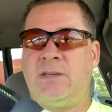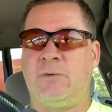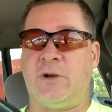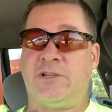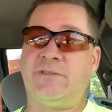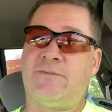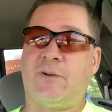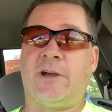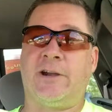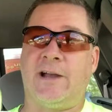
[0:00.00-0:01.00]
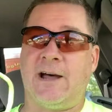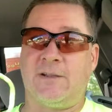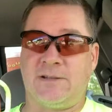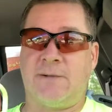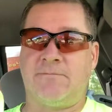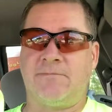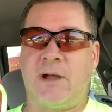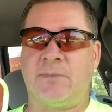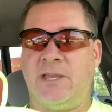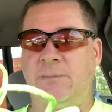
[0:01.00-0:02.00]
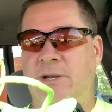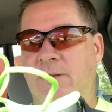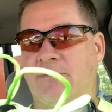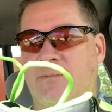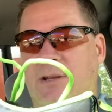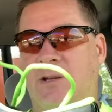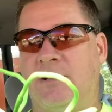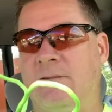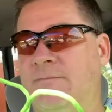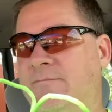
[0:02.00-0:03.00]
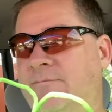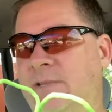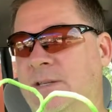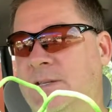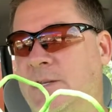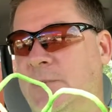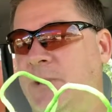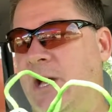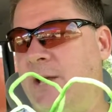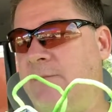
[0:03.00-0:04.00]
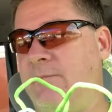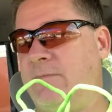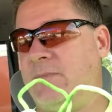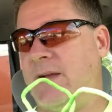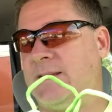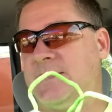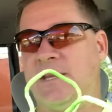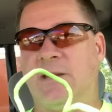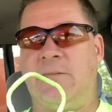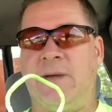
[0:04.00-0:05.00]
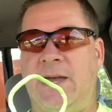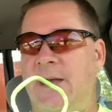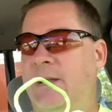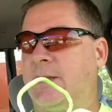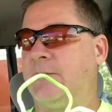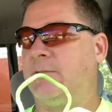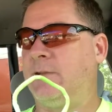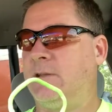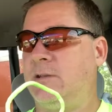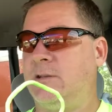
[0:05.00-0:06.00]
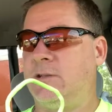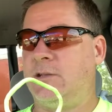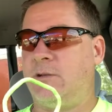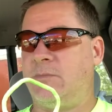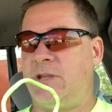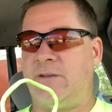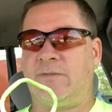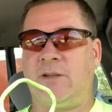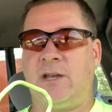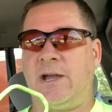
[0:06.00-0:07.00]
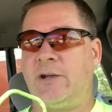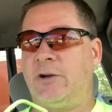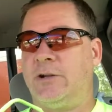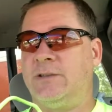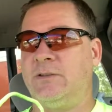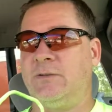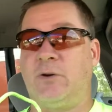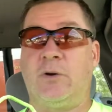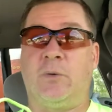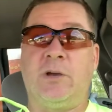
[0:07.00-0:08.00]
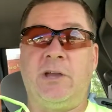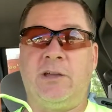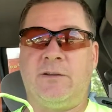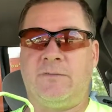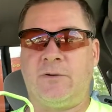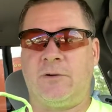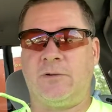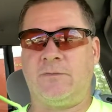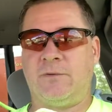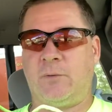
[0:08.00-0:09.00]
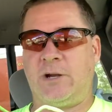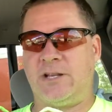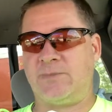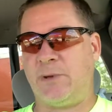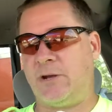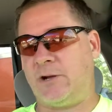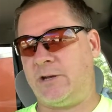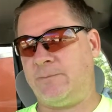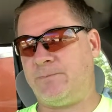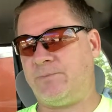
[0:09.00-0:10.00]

Which for a $100, I'm, I'm keeping it. Uh, I'm not, not sending it back and I'm definitely not going to throw it away for, for what I spent on it.